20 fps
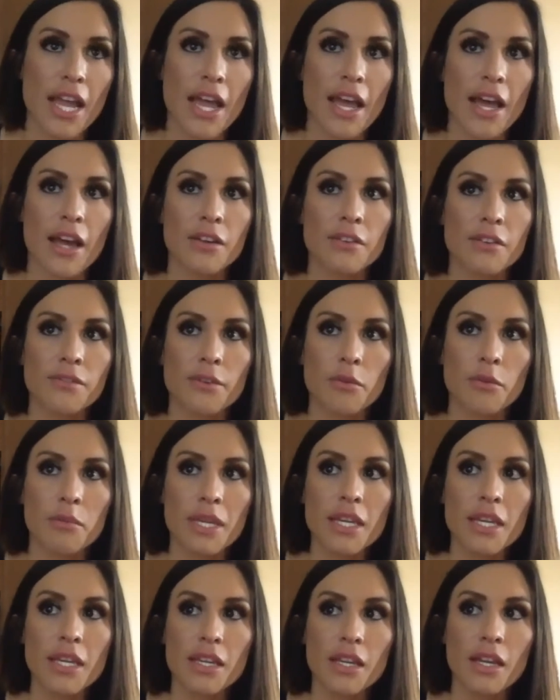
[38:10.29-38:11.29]
And for
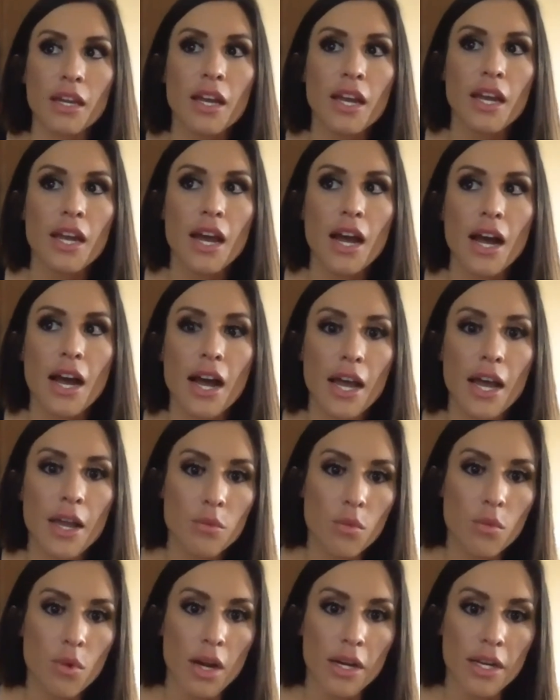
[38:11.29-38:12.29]
me,
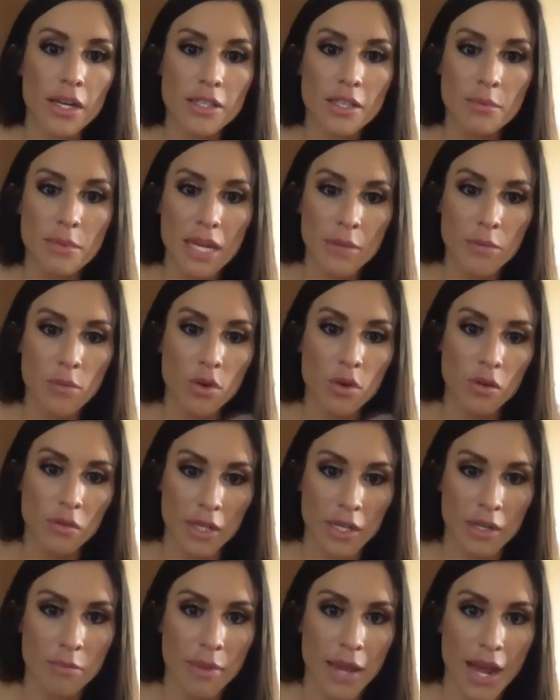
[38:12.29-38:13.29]
I wanted to make more of
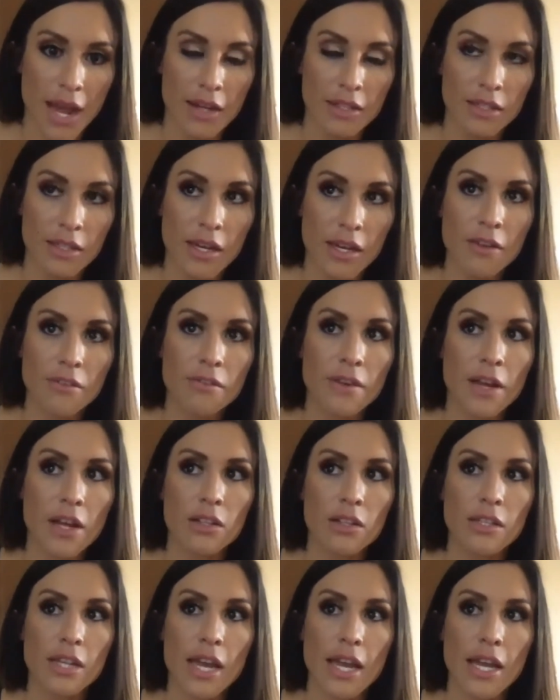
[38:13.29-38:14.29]
an impact. And I
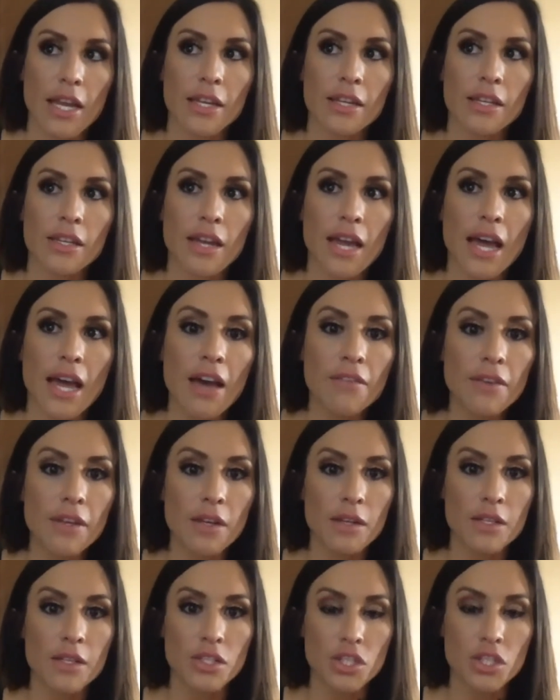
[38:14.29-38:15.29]
felt like
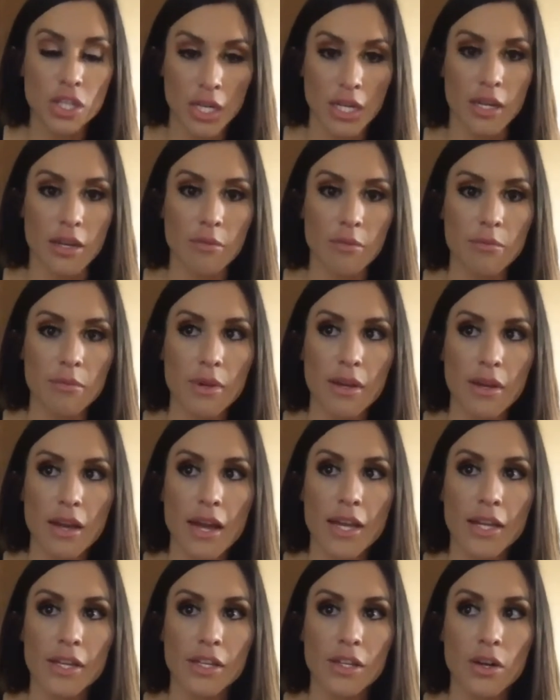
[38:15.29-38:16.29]
having a gym,
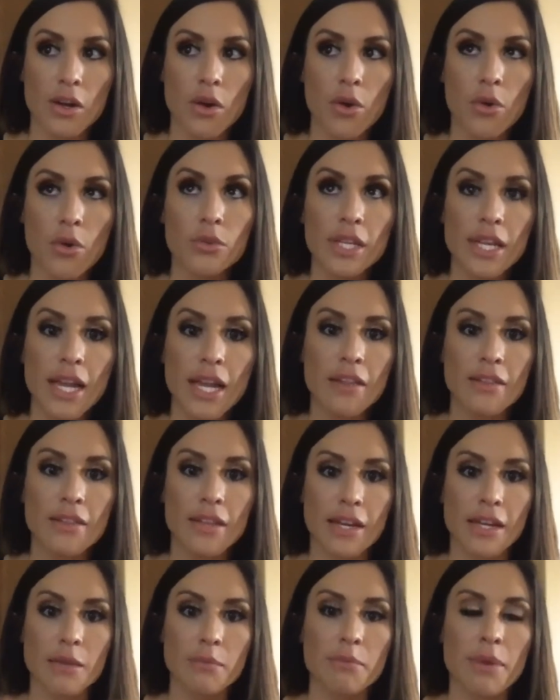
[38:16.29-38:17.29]
I only had
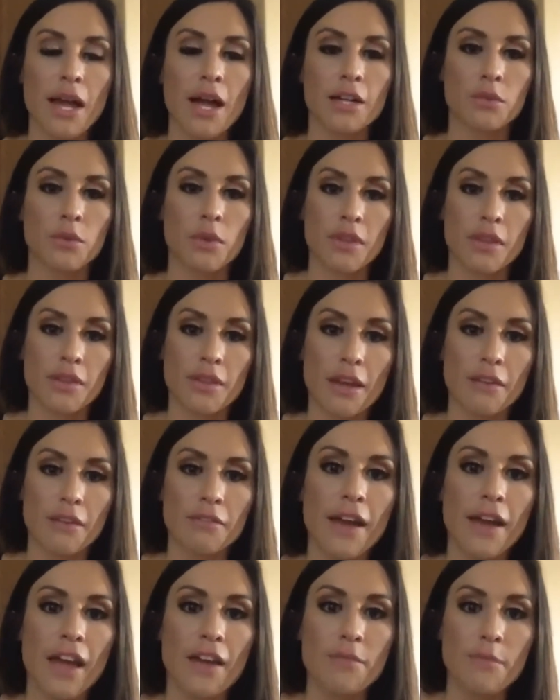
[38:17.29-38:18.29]
that impact within
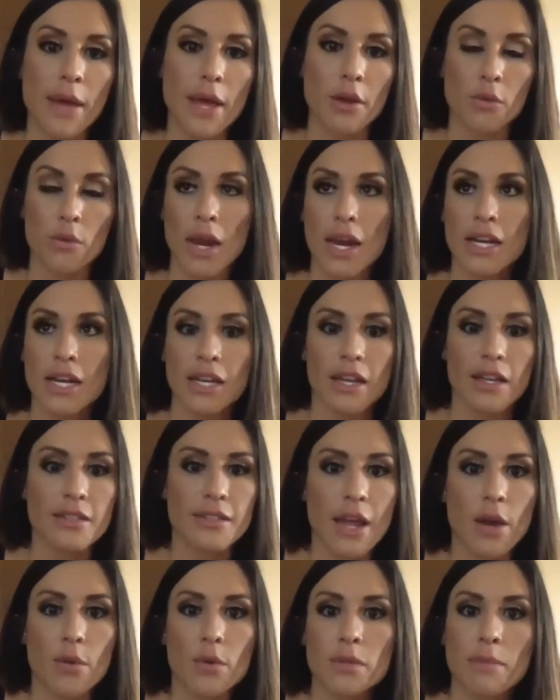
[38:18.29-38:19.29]
that five mile
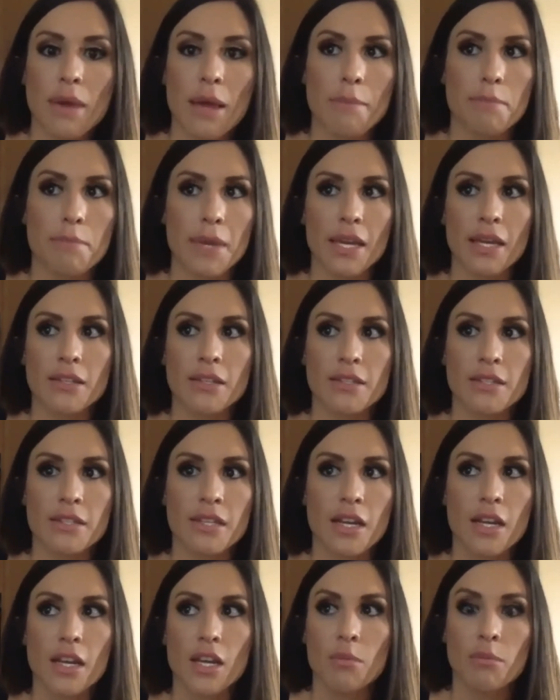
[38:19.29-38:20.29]
radius. That was my
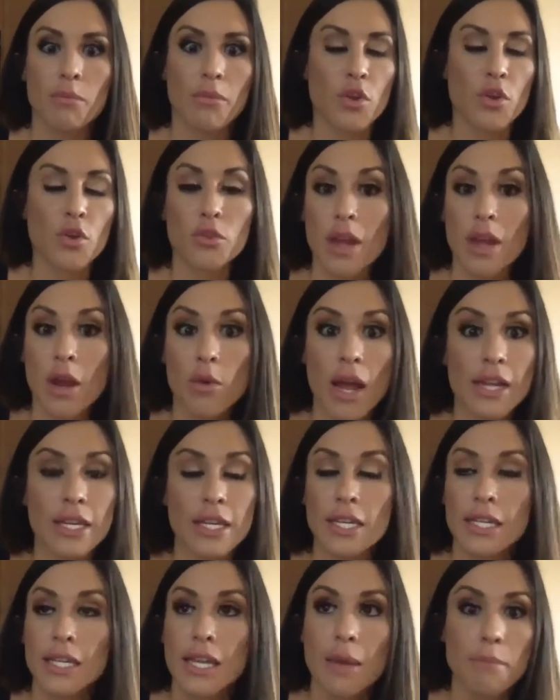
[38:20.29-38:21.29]
biggest, though I
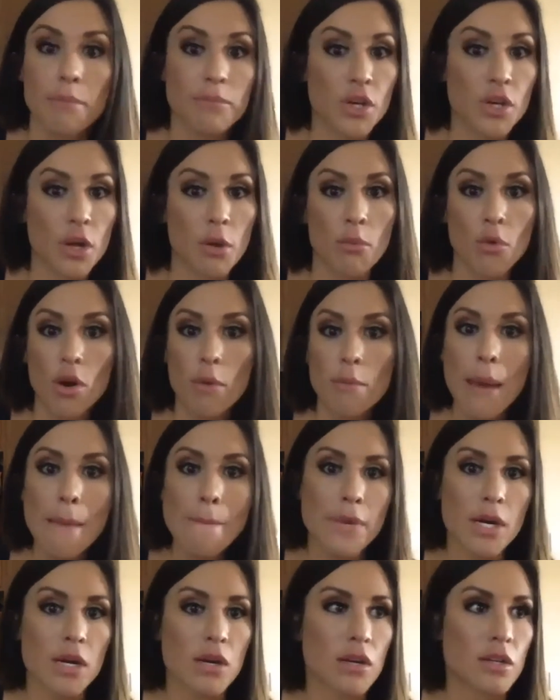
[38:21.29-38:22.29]
need to get, you know, more
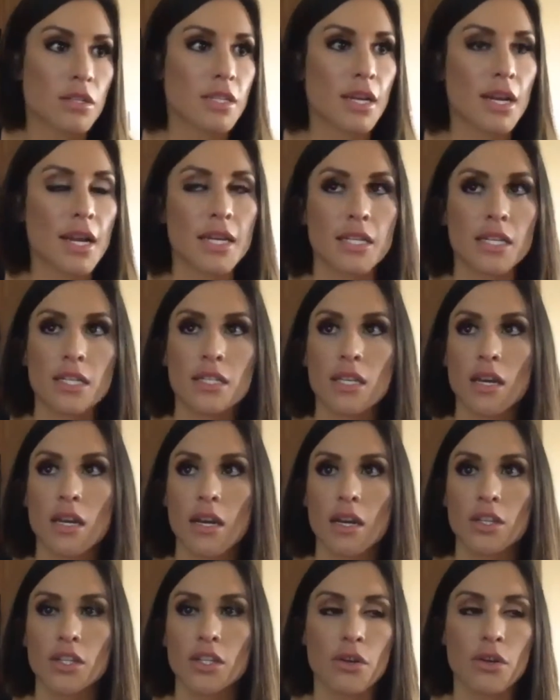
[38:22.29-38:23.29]
members, and I need
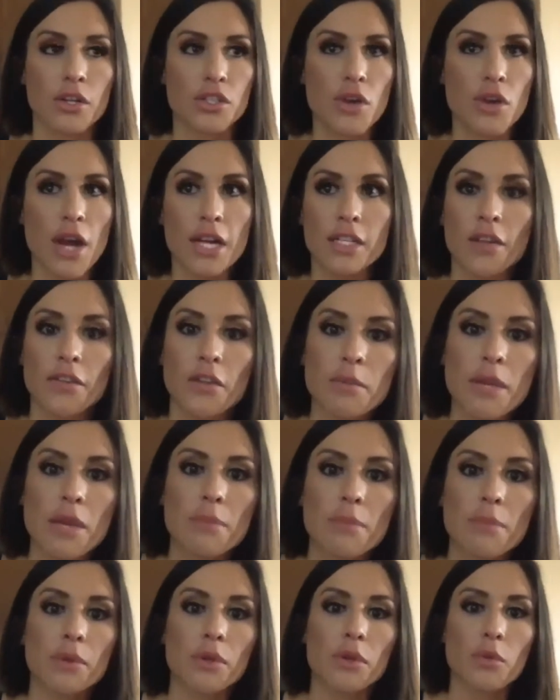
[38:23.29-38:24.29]
to, you know, attract all the
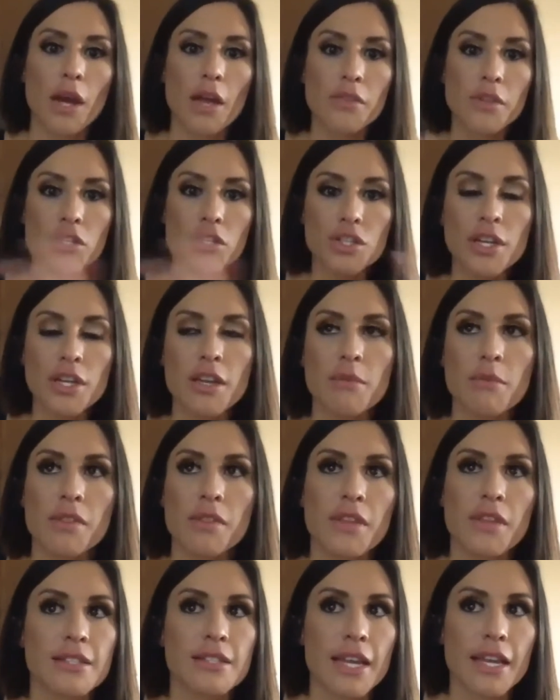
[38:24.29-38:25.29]
people around the
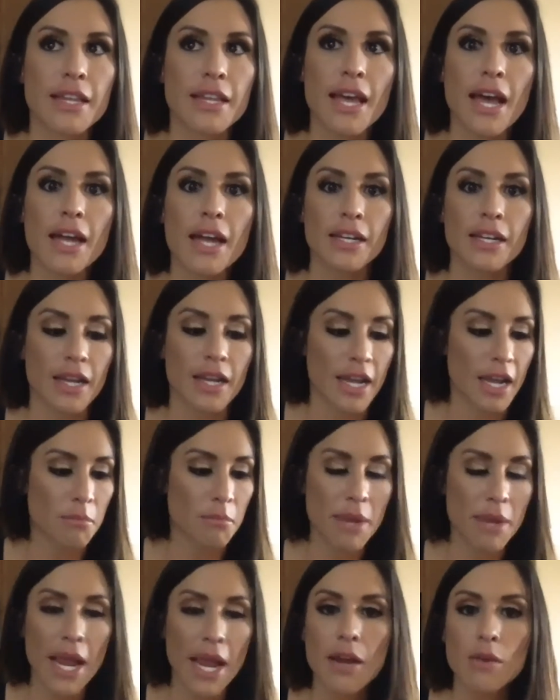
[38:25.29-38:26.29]
gym and things like that. And I
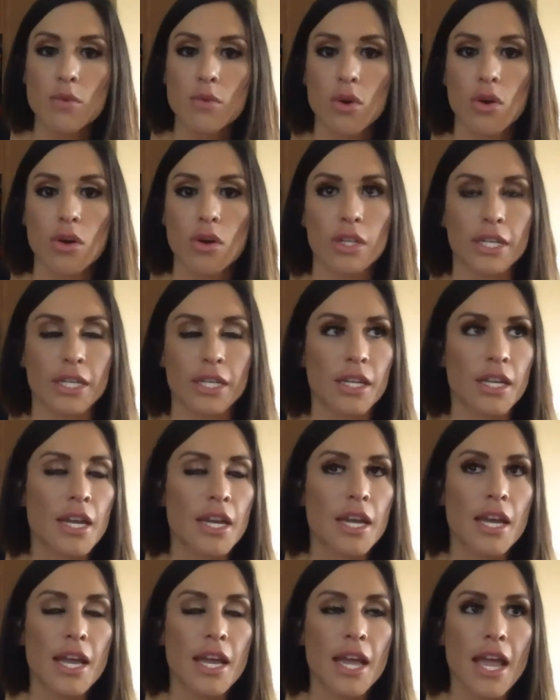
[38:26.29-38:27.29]
had payroll, and,
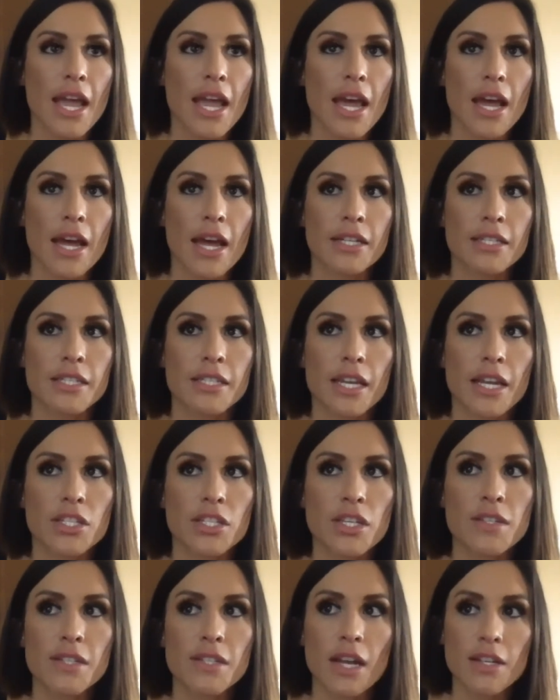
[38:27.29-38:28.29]
and
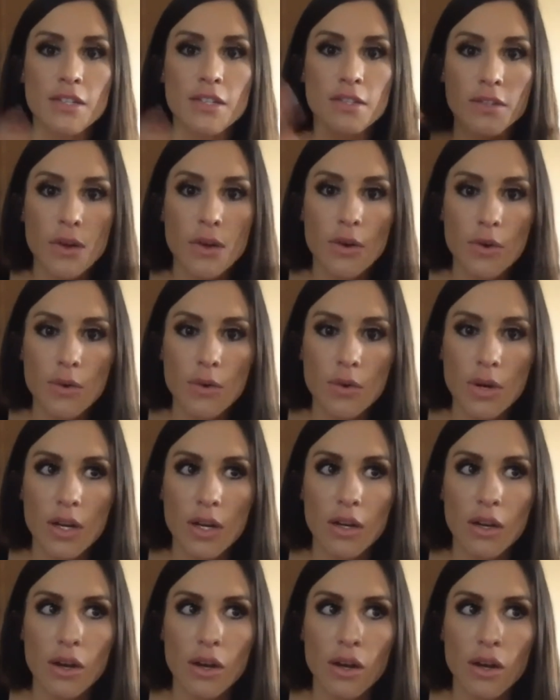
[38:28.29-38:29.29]
it just got so
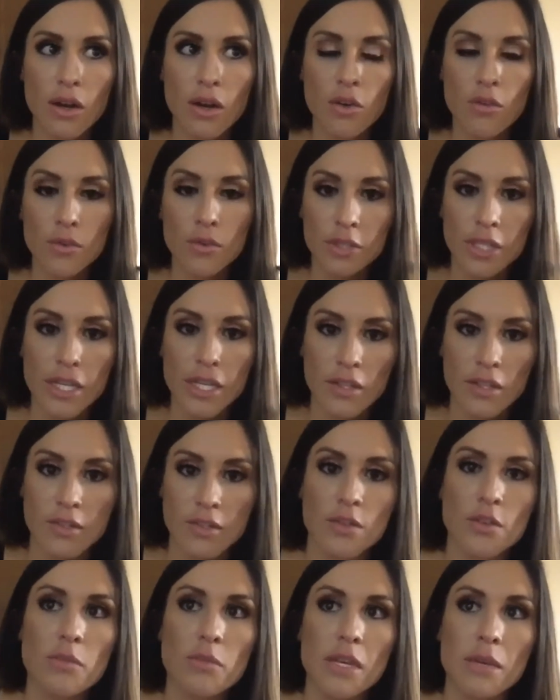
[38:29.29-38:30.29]
overly
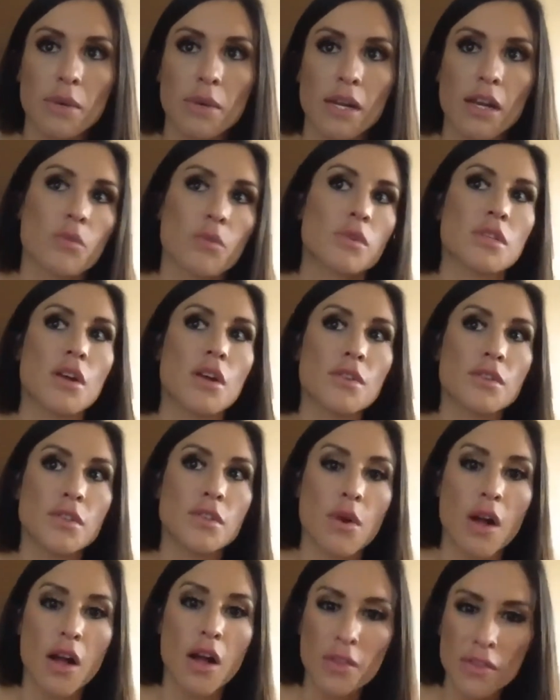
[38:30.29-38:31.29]
consuming, but it was
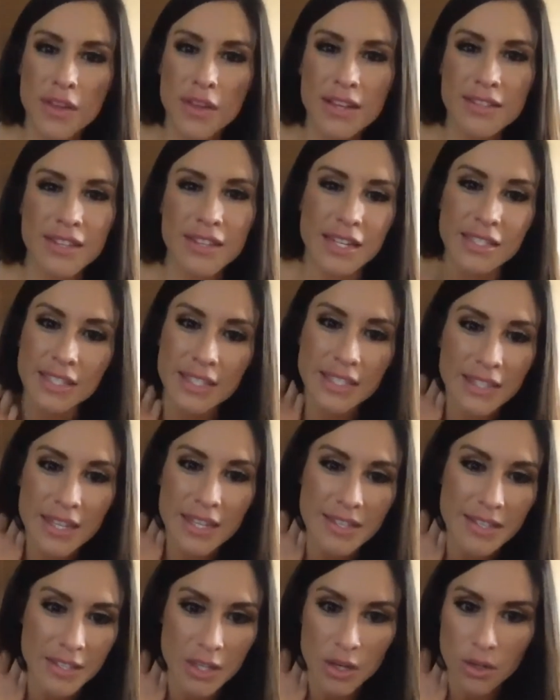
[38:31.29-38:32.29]
also all the things that I didn't
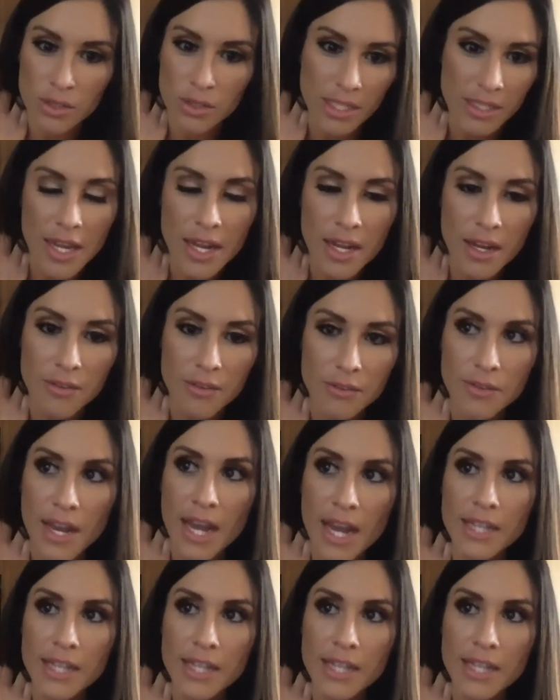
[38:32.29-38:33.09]
necessarily love.